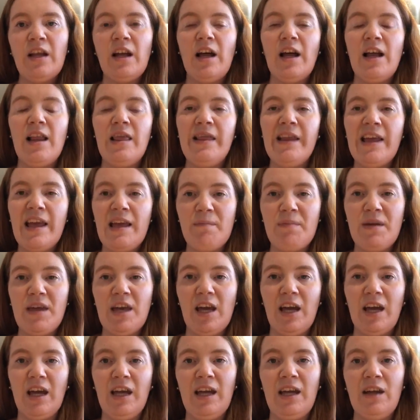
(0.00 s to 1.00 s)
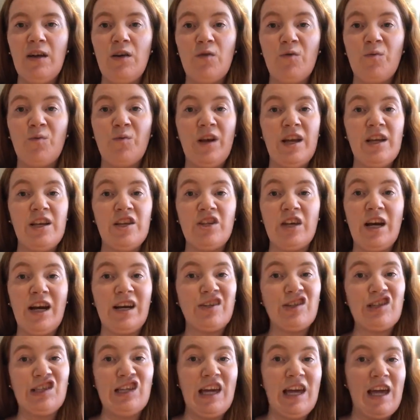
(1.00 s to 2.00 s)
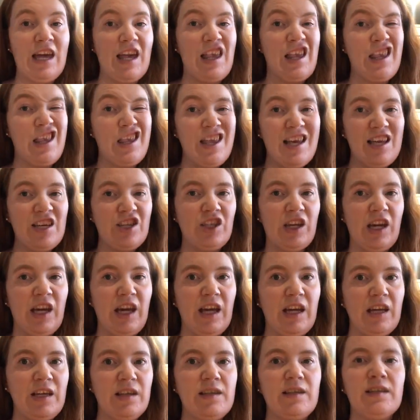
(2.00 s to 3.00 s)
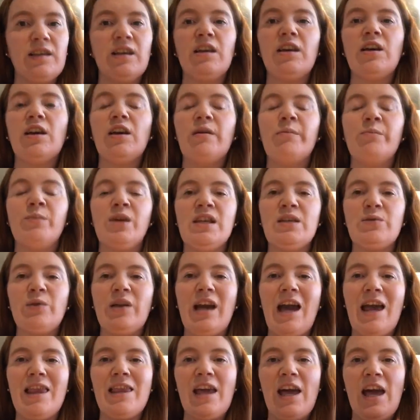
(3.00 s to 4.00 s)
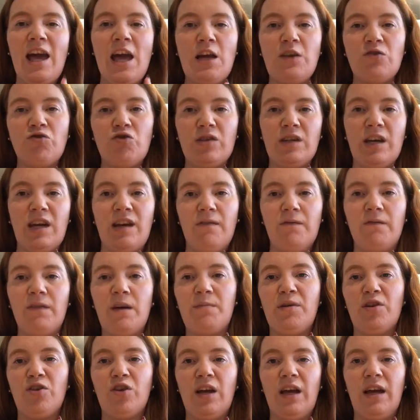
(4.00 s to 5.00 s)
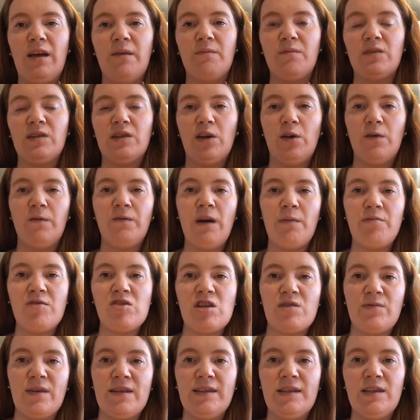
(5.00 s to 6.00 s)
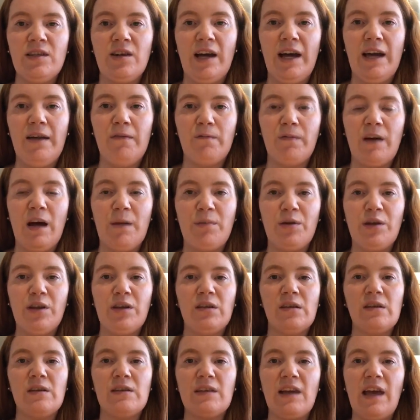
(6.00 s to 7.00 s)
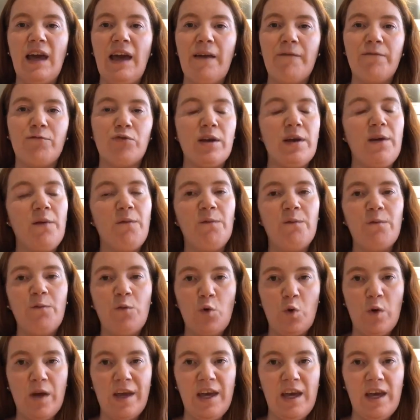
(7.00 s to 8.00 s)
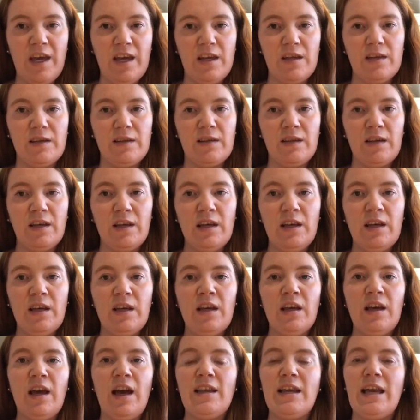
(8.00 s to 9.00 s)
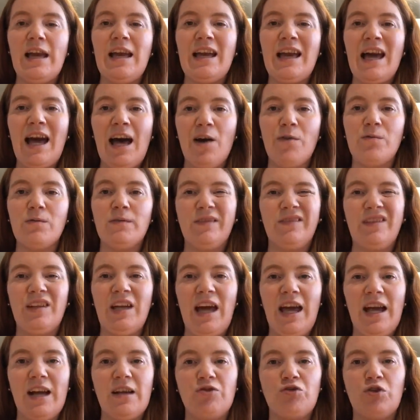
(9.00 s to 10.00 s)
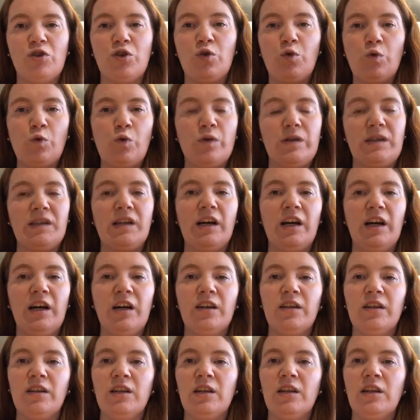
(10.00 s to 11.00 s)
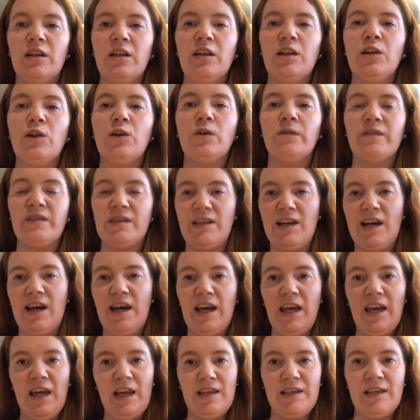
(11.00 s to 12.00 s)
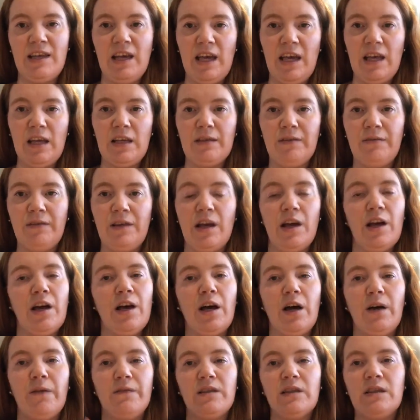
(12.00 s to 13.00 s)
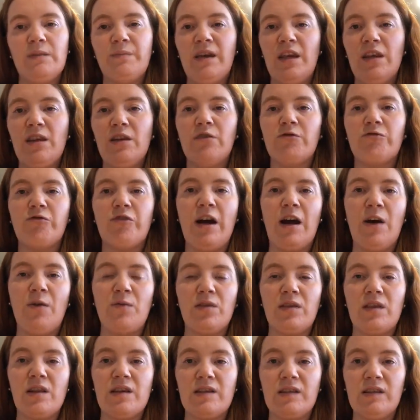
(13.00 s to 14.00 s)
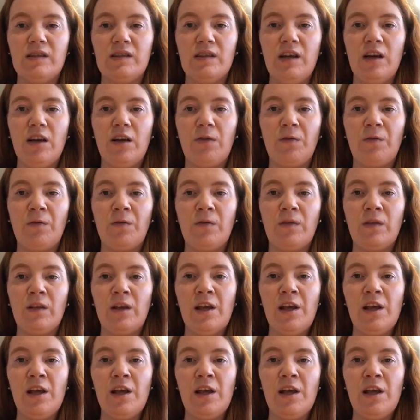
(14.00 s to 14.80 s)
A leap year, which actually this year is, means we get an extra day in February. So February the 29th happens every 4 years. And it accounts for the extra quarter of a day it takes for the Earth to spin around the sun.